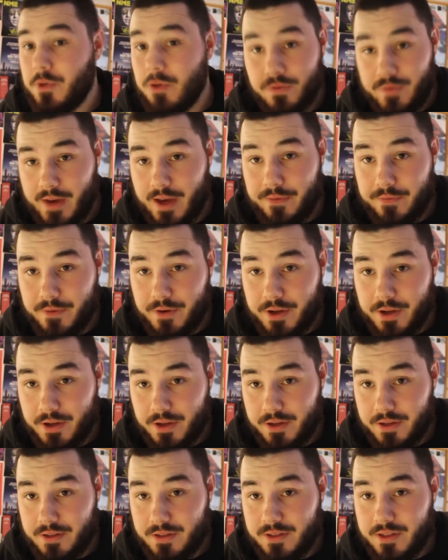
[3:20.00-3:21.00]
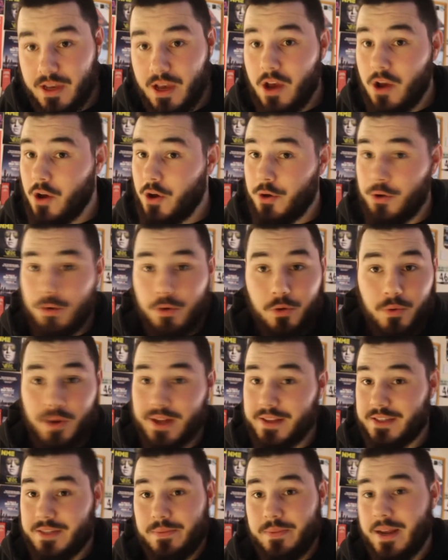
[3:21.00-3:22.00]
North Africans who
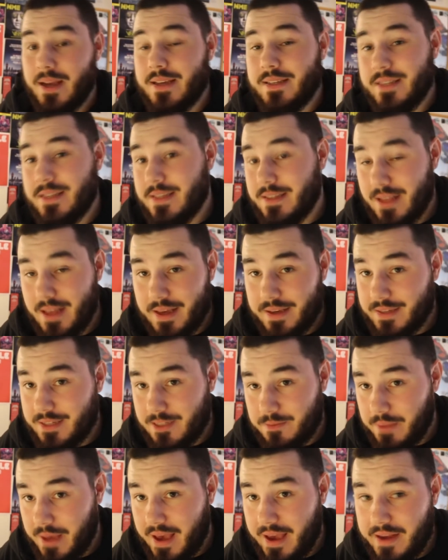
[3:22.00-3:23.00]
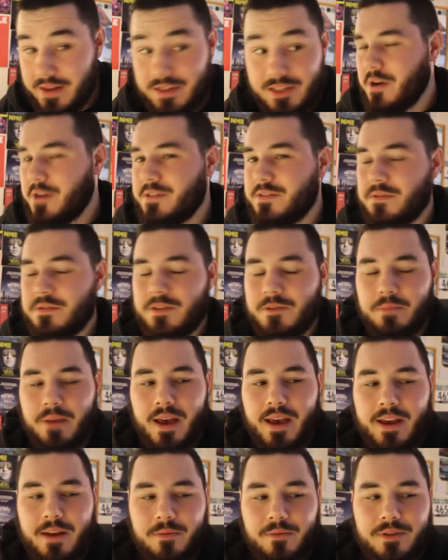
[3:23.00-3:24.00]
went to places like Spain. Most of
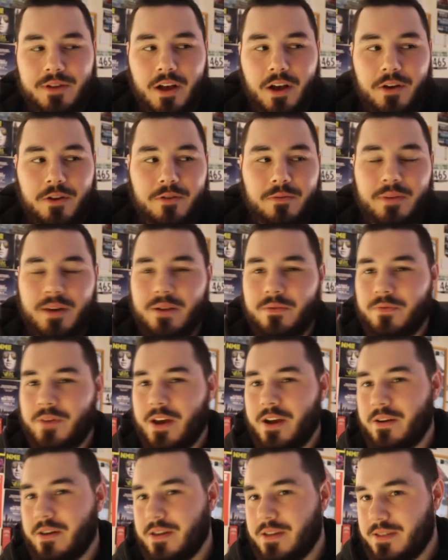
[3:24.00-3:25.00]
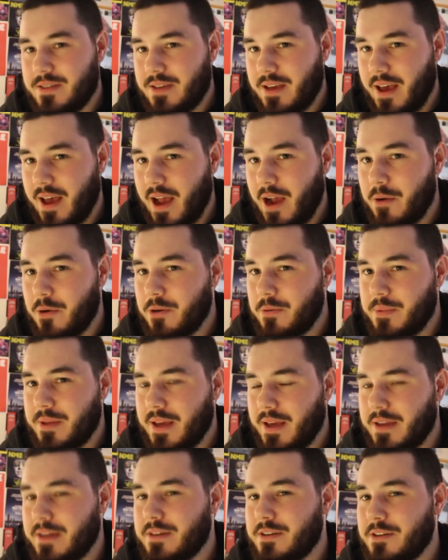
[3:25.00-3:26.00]
Spain was owned by various Arab
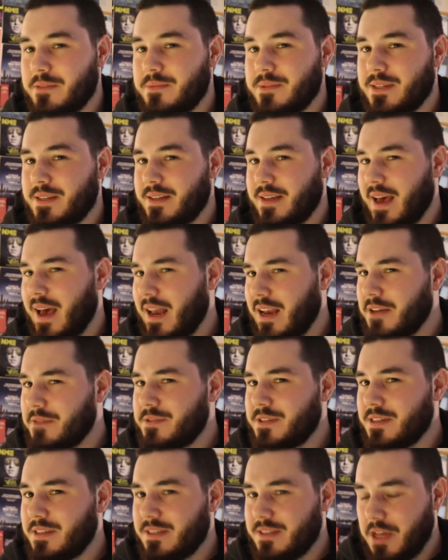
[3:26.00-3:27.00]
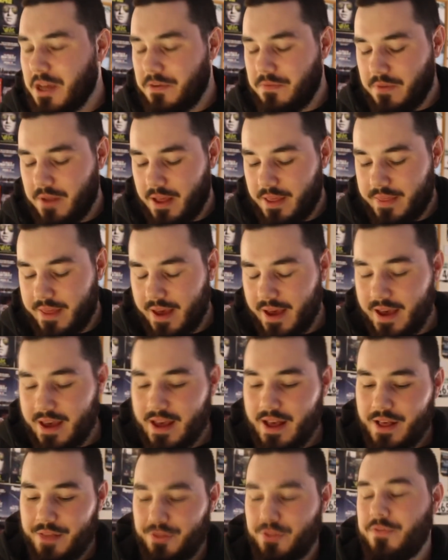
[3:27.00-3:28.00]
kingdoms and caliphs and stuff like that.
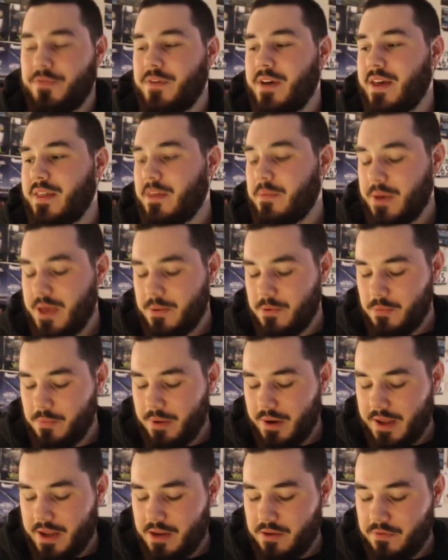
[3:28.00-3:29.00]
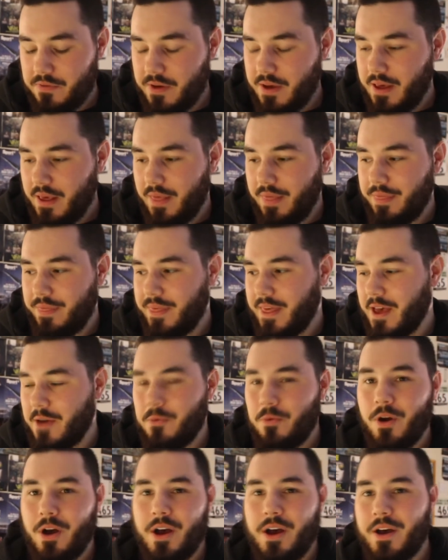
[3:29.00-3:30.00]
The fact that people believe there
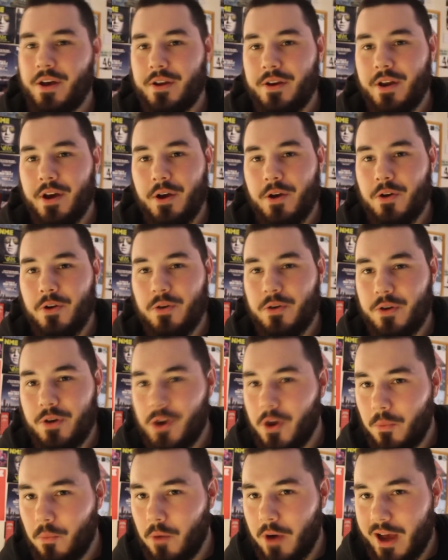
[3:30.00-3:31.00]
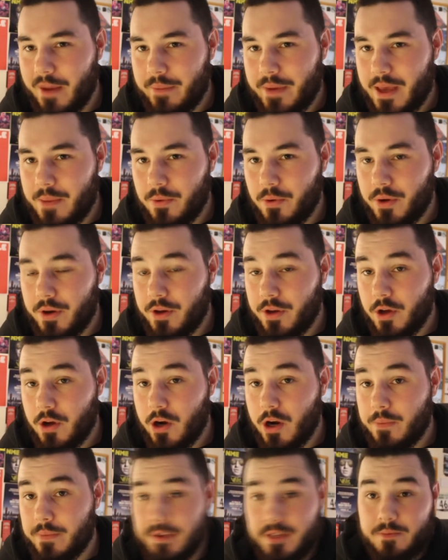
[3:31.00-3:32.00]
were no non-white people in
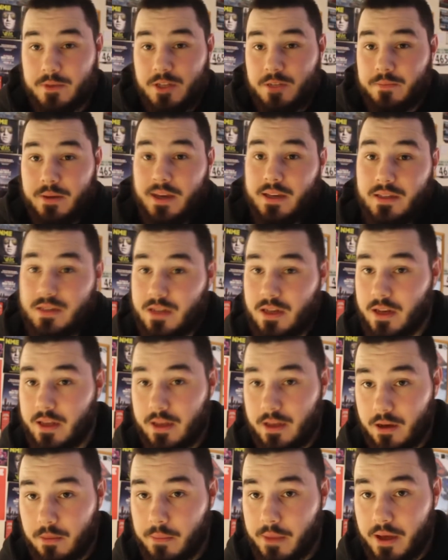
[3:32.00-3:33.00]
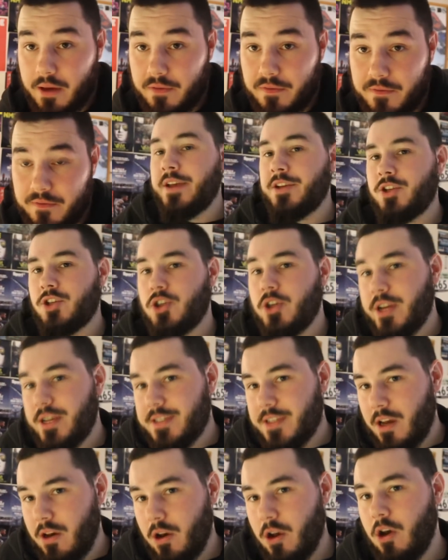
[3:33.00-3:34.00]
Europe is just basically a myth. History
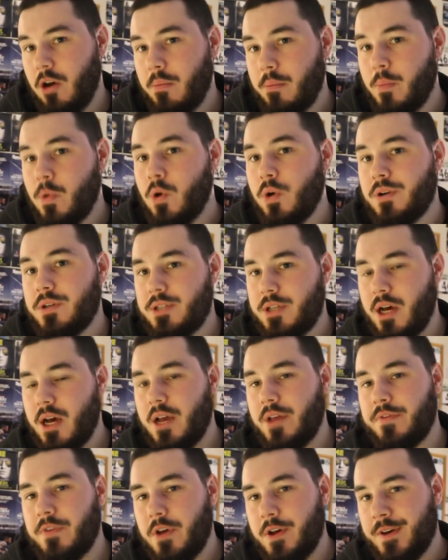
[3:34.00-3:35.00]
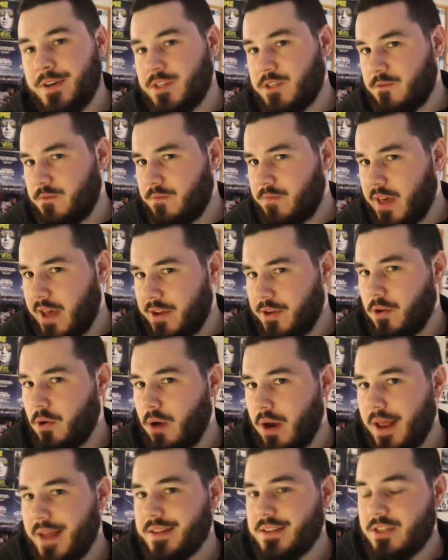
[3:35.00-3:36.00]
is a lot more diverse than
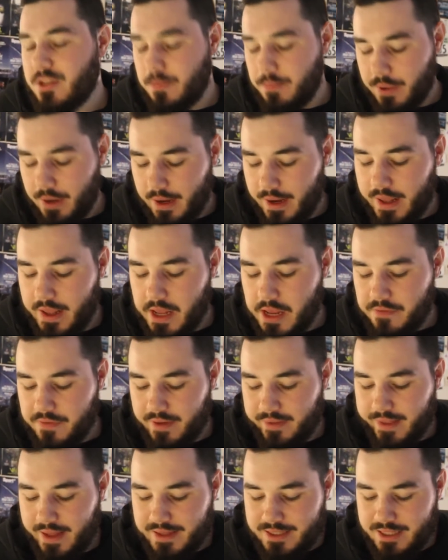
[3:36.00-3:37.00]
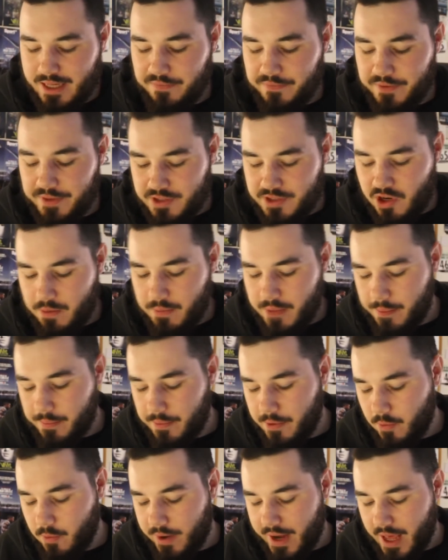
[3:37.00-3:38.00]
you're led to believe, and that's something to
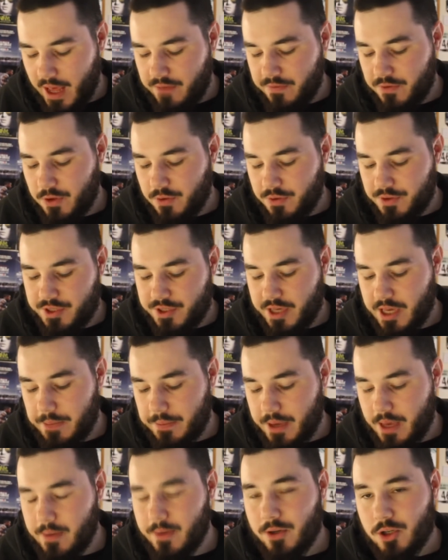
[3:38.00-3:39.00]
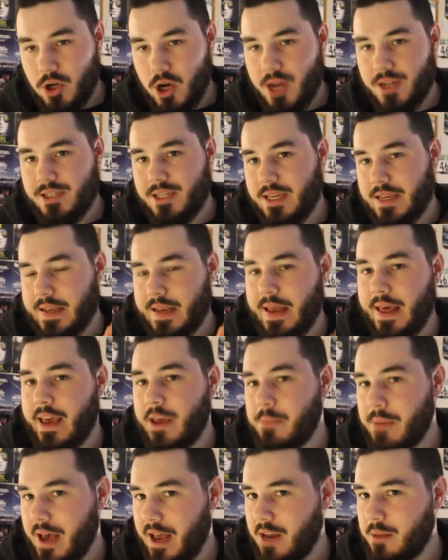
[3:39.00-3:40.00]
remember whenever you see people trying to
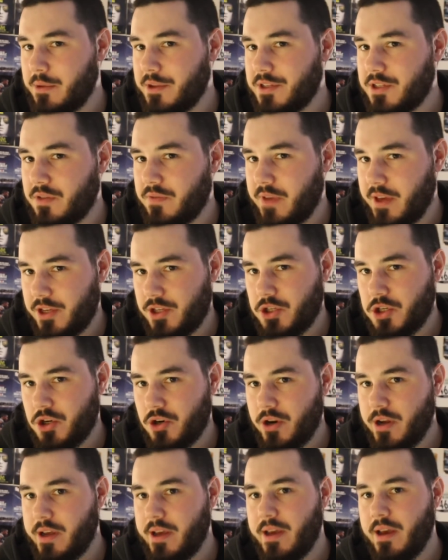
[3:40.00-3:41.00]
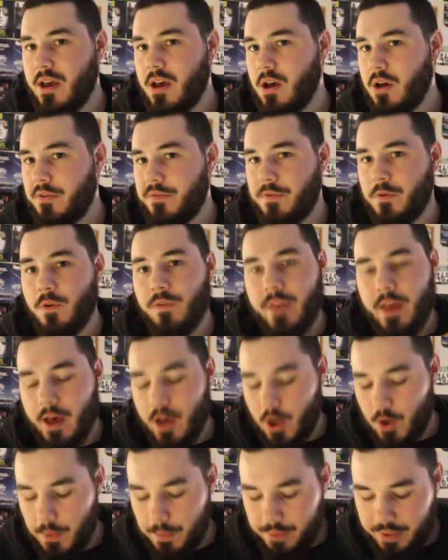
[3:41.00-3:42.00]
claim elements of history for their
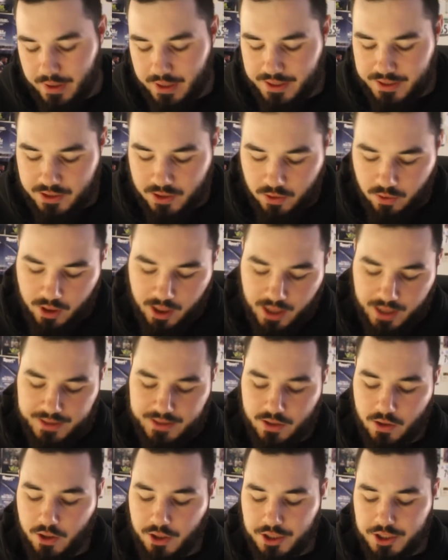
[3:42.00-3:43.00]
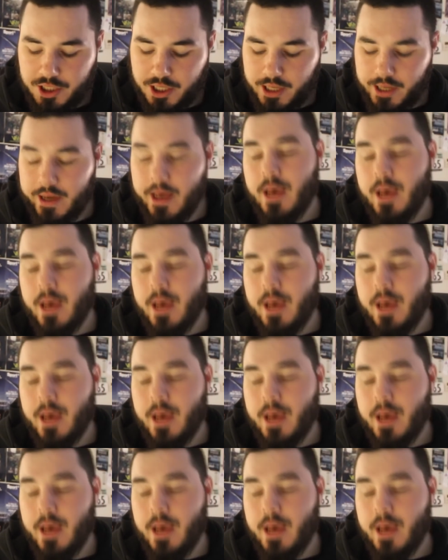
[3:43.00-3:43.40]
own political ideology.